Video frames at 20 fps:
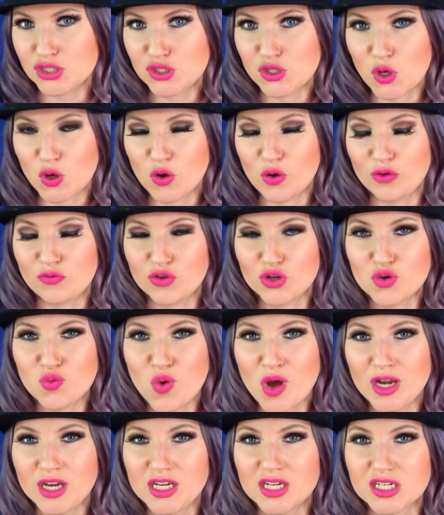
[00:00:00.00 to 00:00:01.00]
So if you're
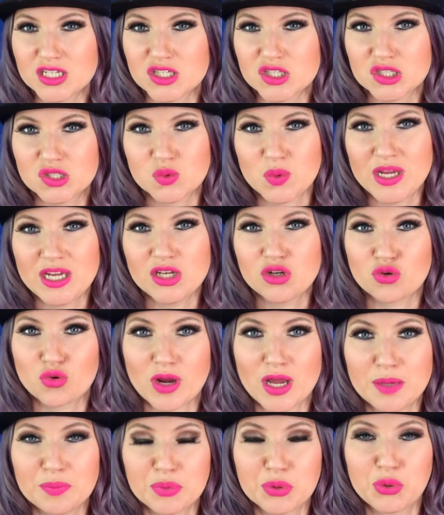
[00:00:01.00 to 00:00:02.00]
wanting a sweet
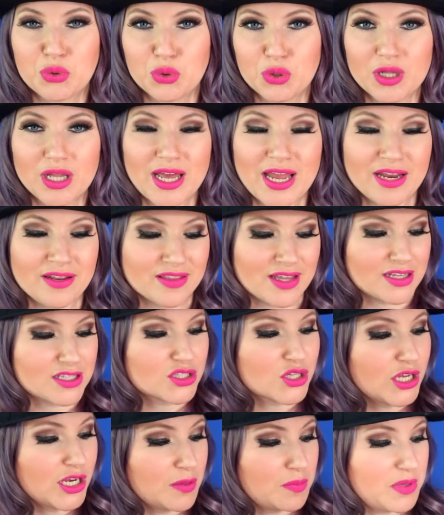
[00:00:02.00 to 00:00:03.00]
grape Kool-Aid,
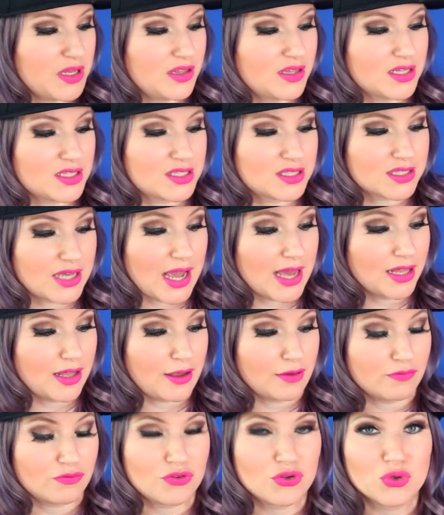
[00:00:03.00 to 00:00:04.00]
that's going to be this
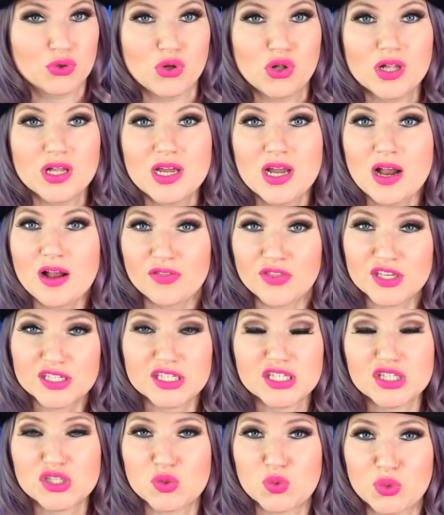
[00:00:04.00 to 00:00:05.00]
Skyline Fuel.
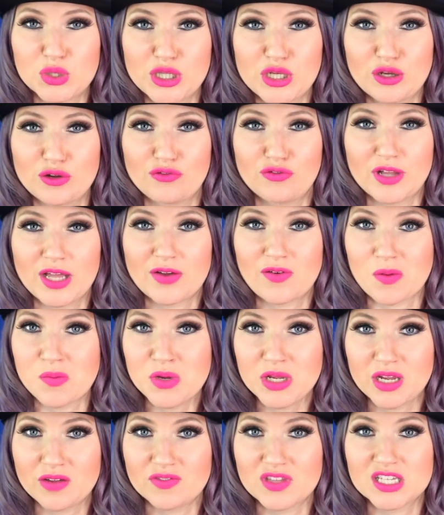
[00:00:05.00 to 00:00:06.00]
This is a really good flavor. I'm
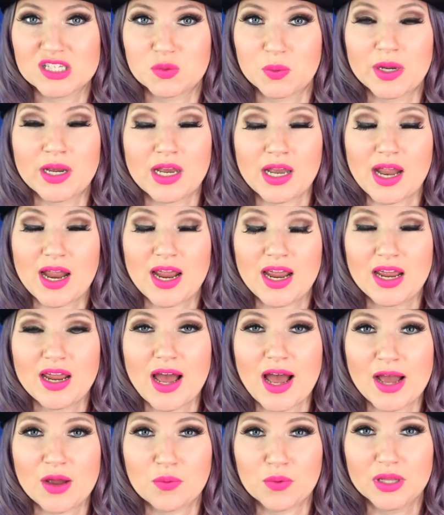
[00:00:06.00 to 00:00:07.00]
going to give this one an
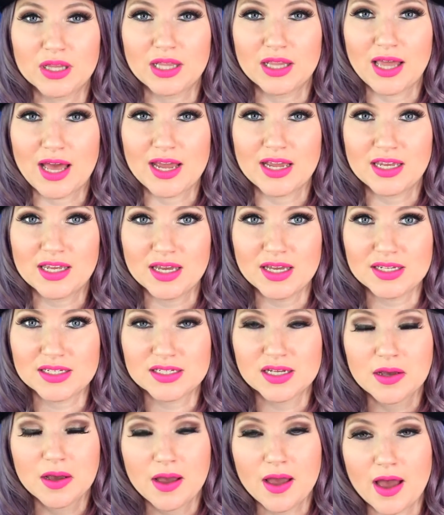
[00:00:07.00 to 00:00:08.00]
A. I really like
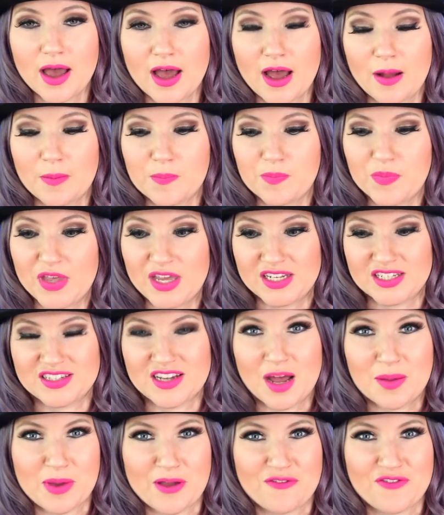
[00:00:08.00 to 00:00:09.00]
it. Um, it's
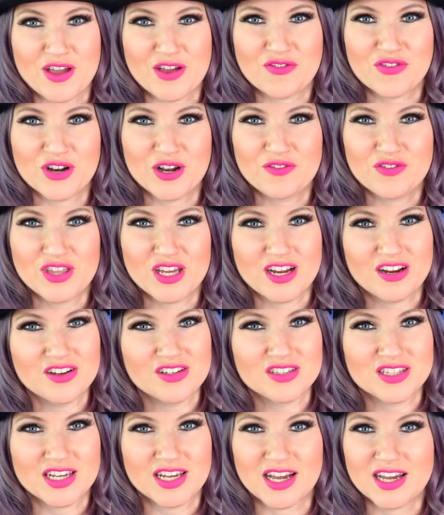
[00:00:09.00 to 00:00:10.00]
not my favorite of
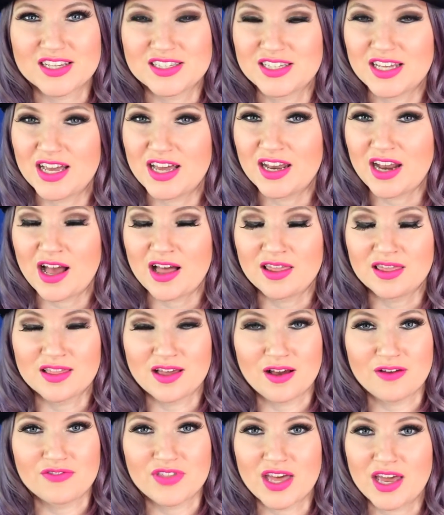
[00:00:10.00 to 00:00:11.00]
theirs. Like I said, I
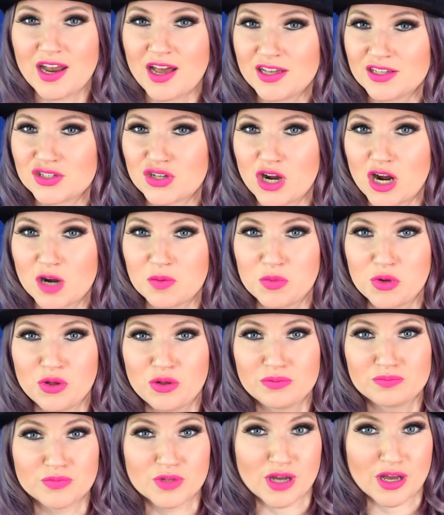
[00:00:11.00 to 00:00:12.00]
love that ice
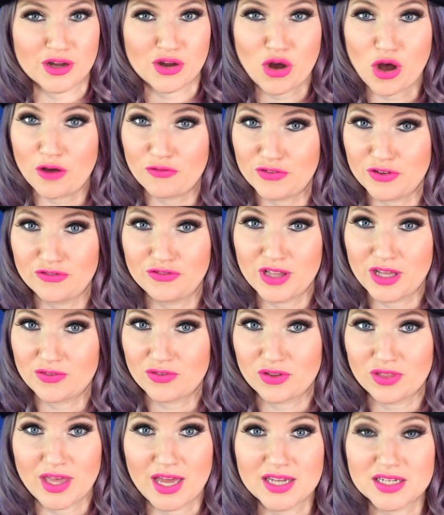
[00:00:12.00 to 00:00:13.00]
caramel uh, coffee
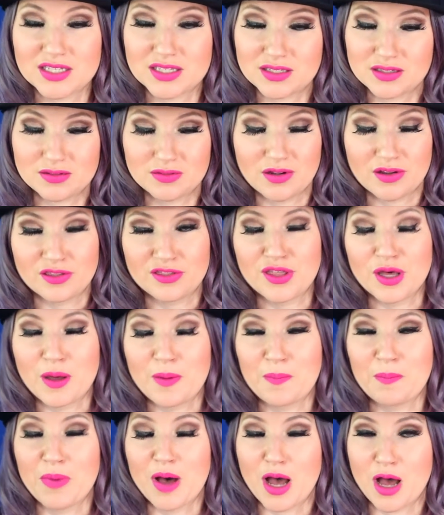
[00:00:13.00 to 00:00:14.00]
flavor. That's
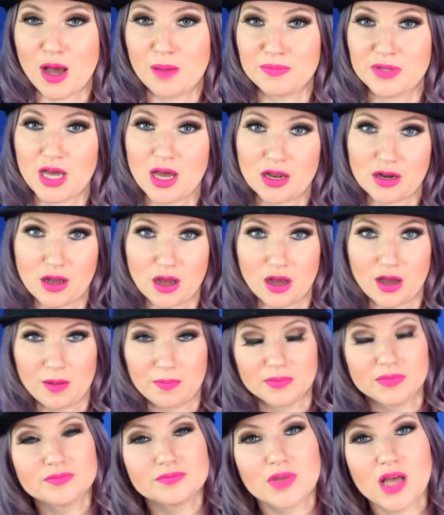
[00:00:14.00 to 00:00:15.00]
the bomb dot
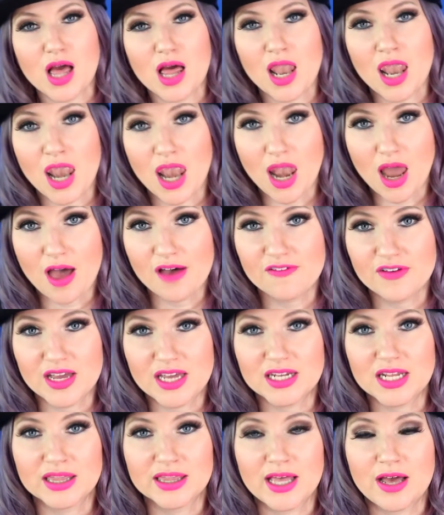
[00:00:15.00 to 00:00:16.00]
com. Love
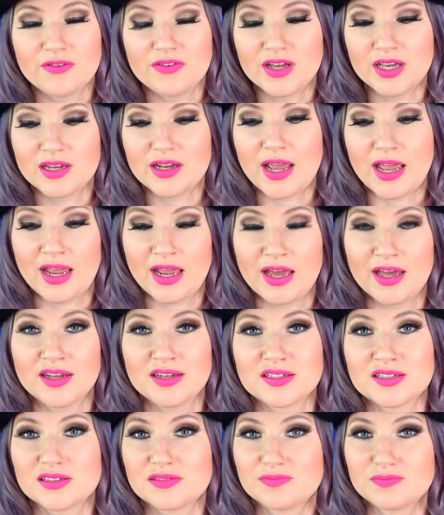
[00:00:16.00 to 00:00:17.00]
it, love it,
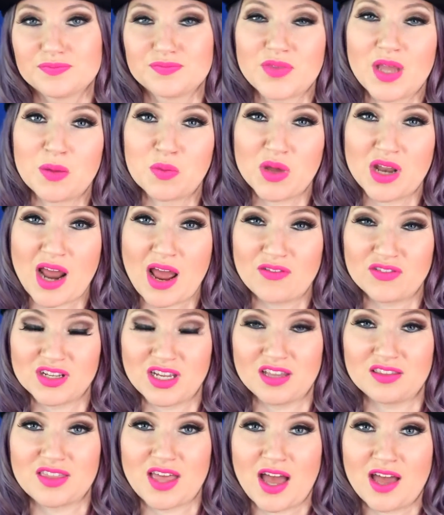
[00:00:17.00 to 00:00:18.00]
and I'm going to have
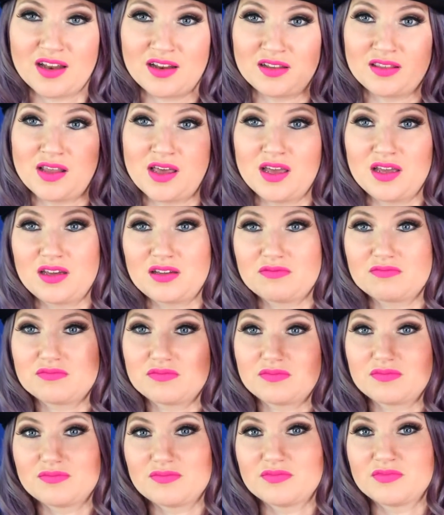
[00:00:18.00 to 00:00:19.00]
to get that in like
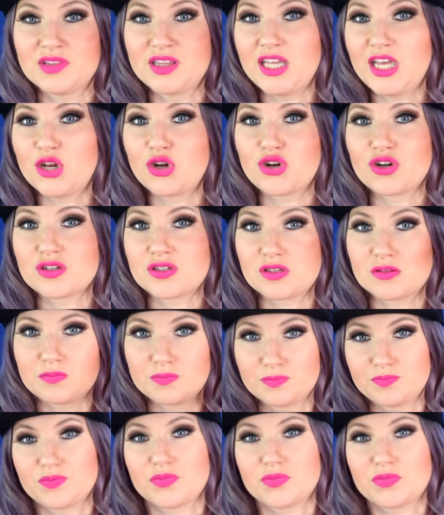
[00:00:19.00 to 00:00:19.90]
liters.